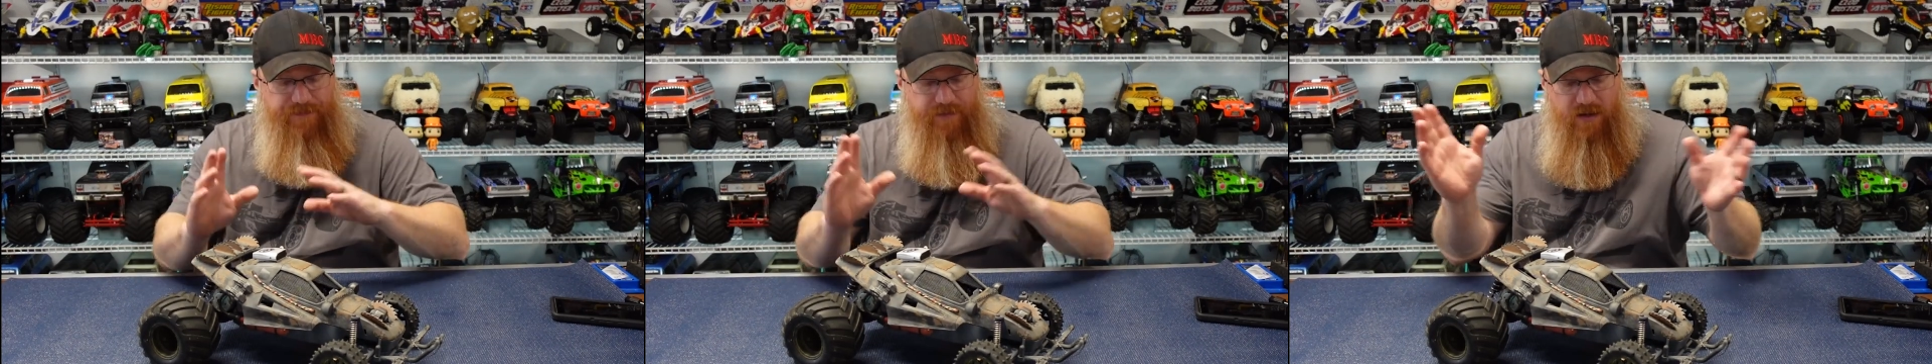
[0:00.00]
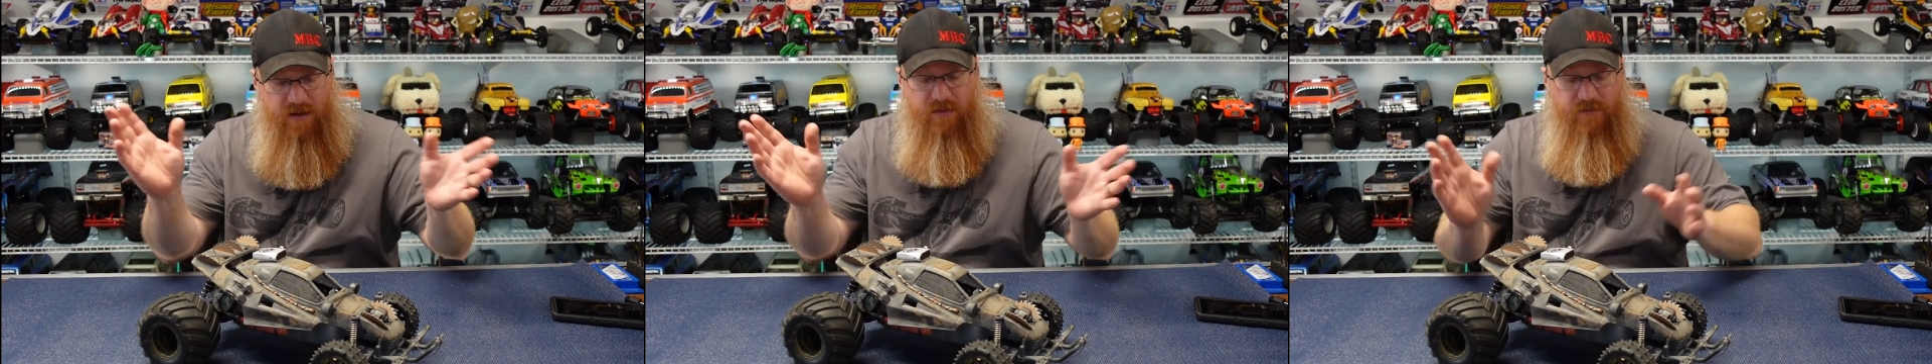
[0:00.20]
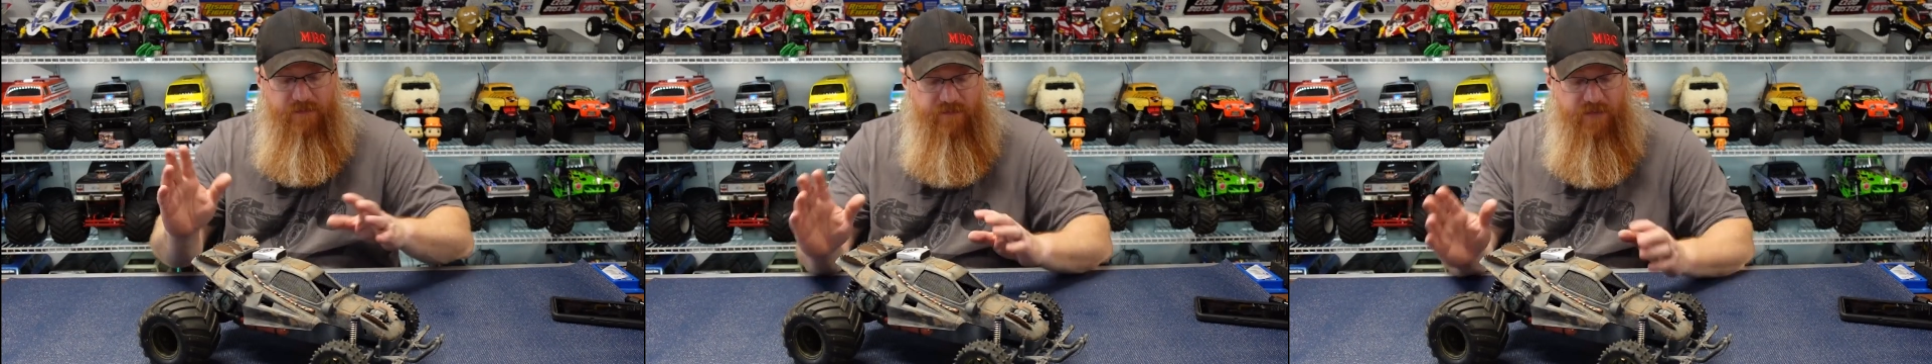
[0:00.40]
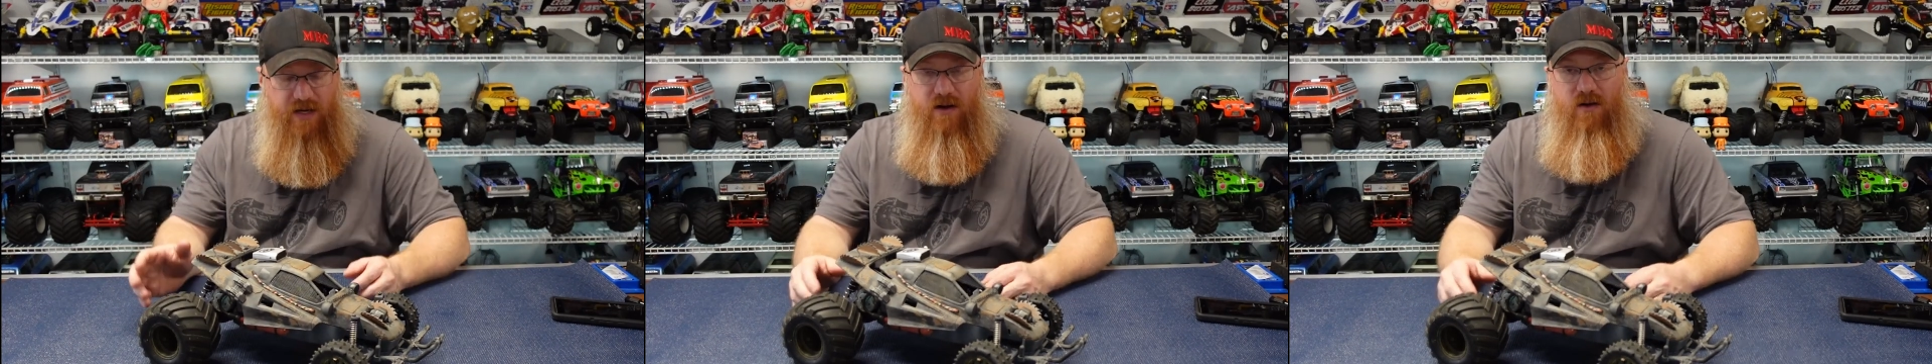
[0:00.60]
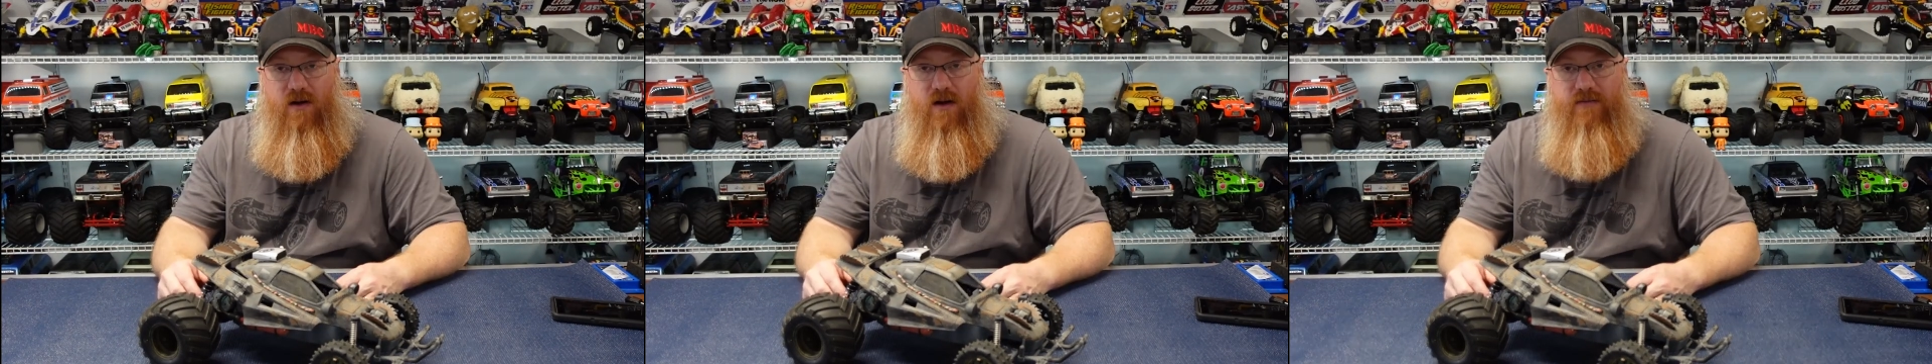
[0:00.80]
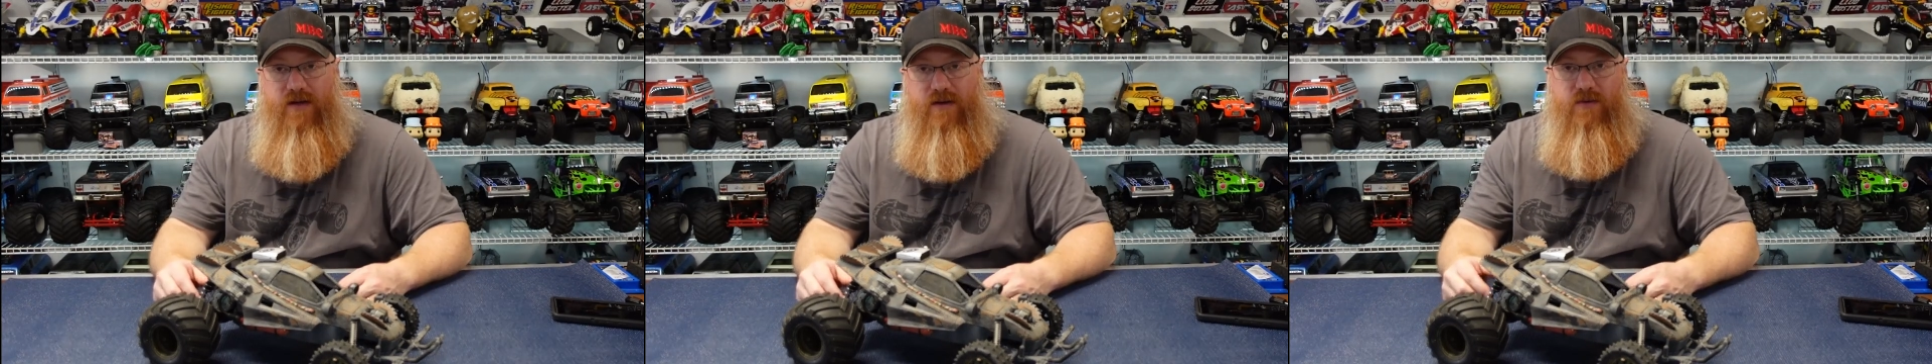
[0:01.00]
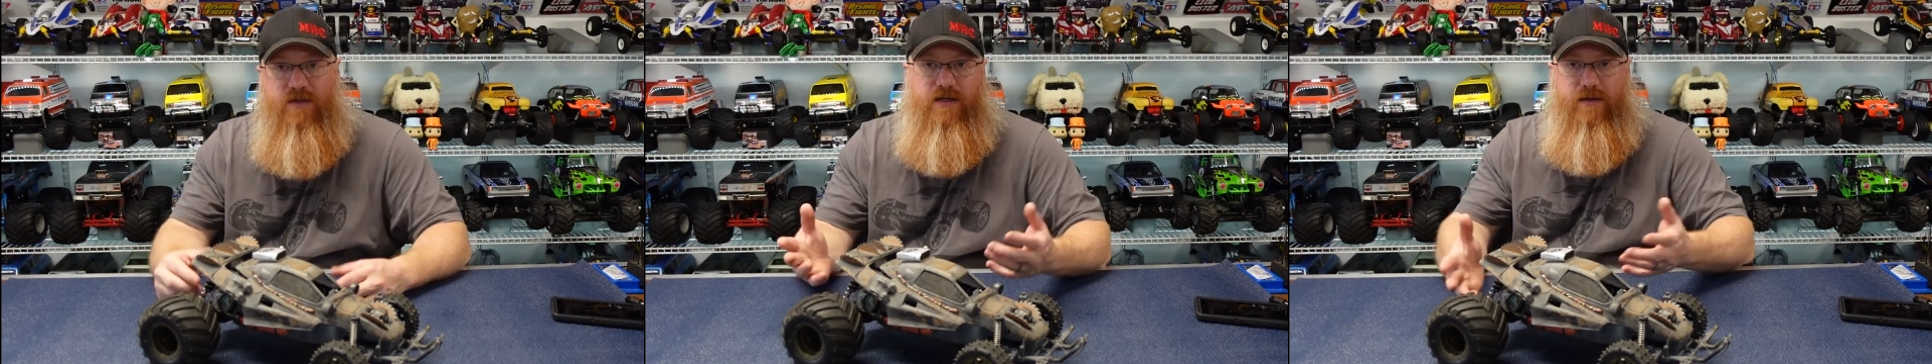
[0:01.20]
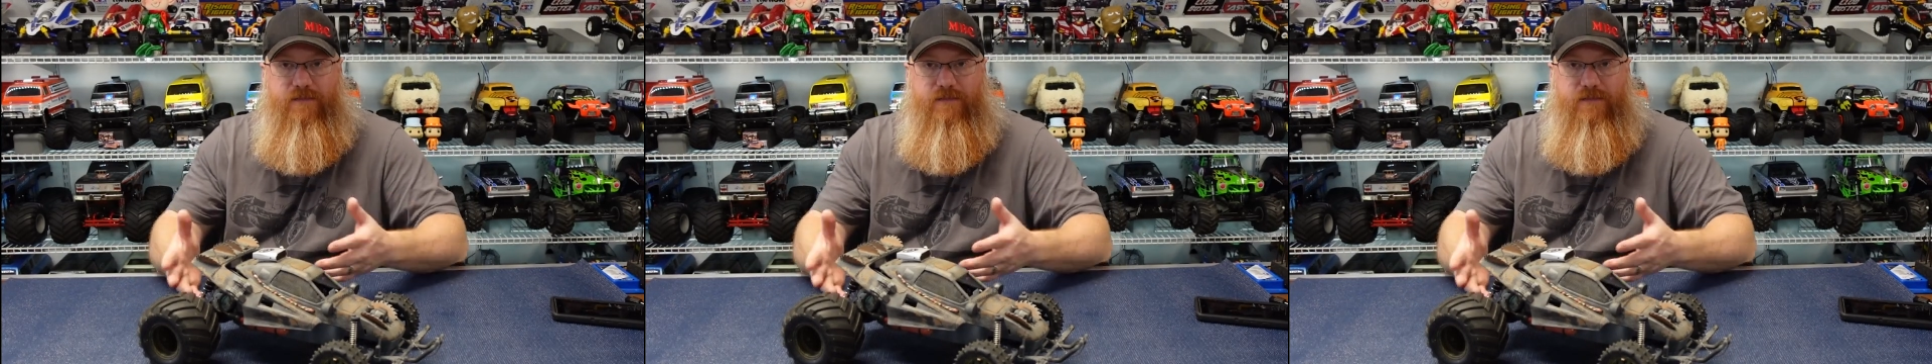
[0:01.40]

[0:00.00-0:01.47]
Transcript: you know, video of it, which I